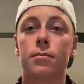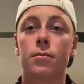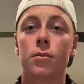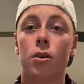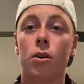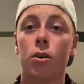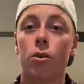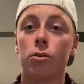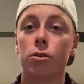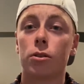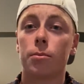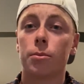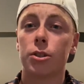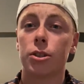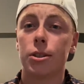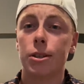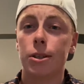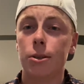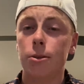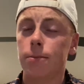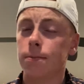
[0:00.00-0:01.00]
Hole number
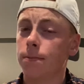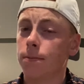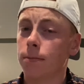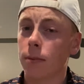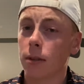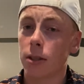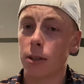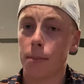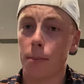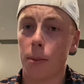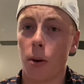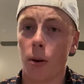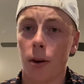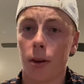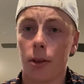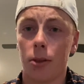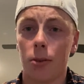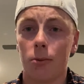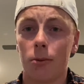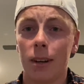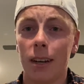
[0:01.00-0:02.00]
2, it's a par
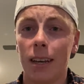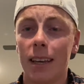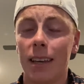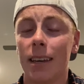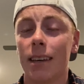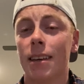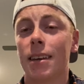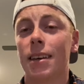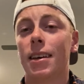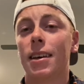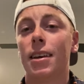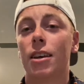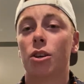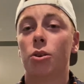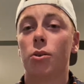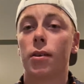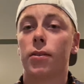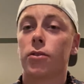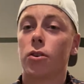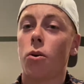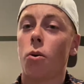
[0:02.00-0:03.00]
3. You
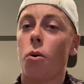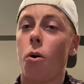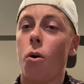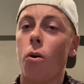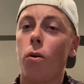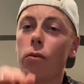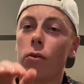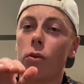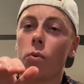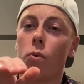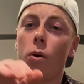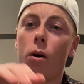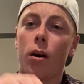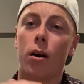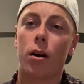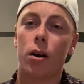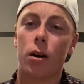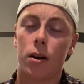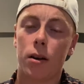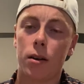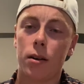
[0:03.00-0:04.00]
have to go over
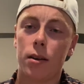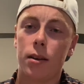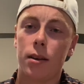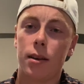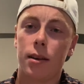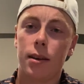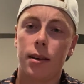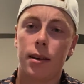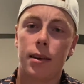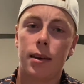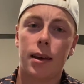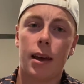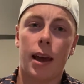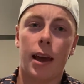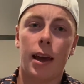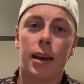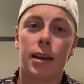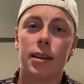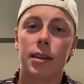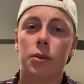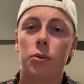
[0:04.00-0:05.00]
water,
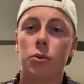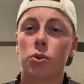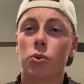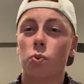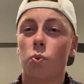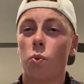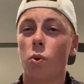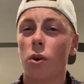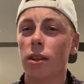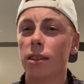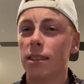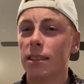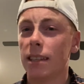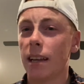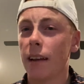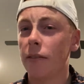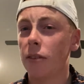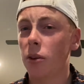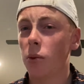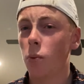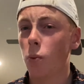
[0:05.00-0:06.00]
and it was
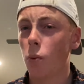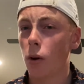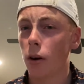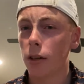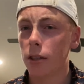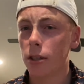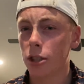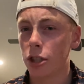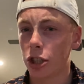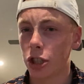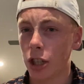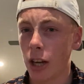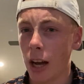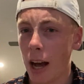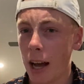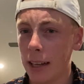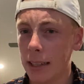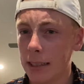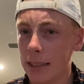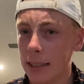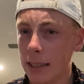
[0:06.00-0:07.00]
171
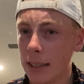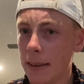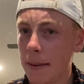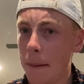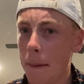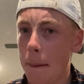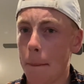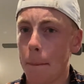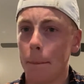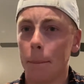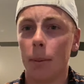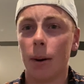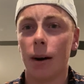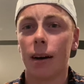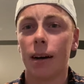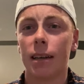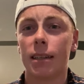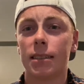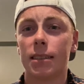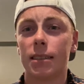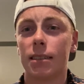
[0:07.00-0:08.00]
shot,
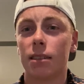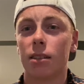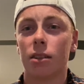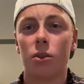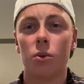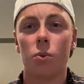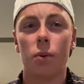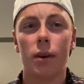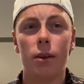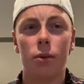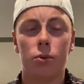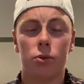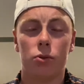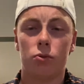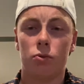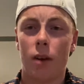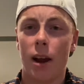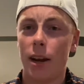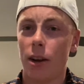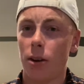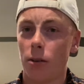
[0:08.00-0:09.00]
but the wind was
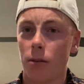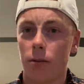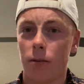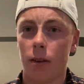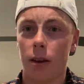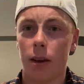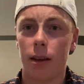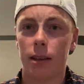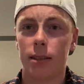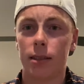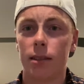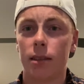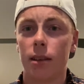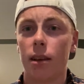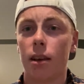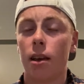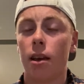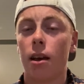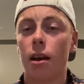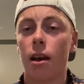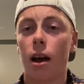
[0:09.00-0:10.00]
right in our face.
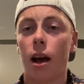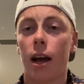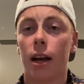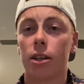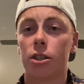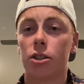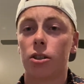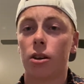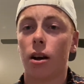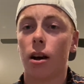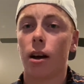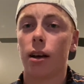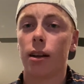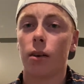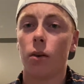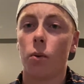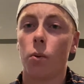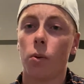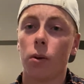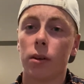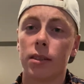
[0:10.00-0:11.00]
I shot a
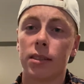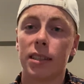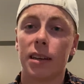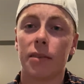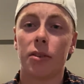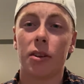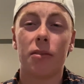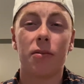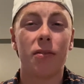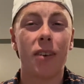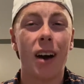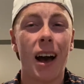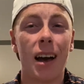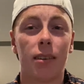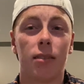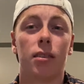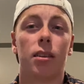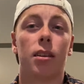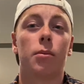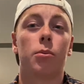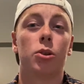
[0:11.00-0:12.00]
175
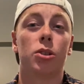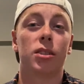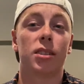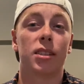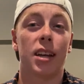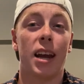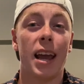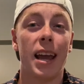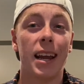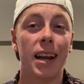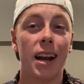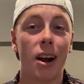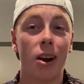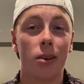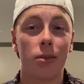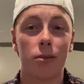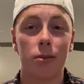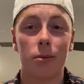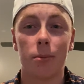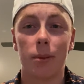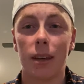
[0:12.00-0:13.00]
club, which is an 8-iron
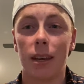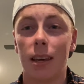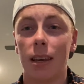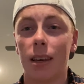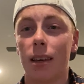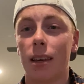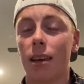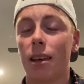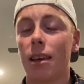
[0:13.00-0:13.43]
for me.